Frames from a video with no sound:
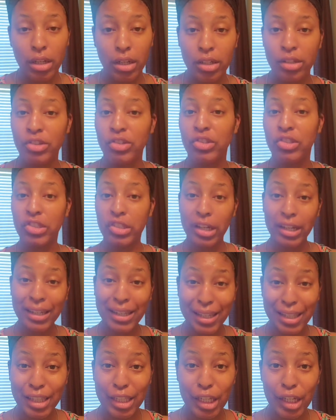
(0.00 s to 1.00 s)
stuck
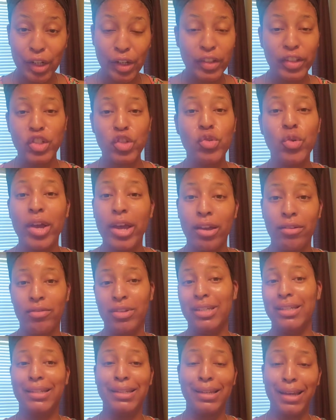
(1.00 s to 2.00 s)
in there that you
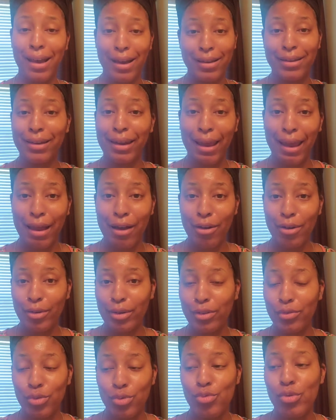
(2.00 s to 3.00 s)
haven't gotten out
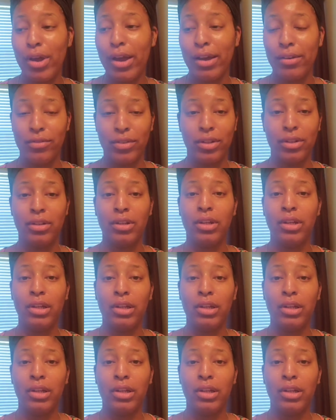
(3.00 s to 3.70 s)
if you haven't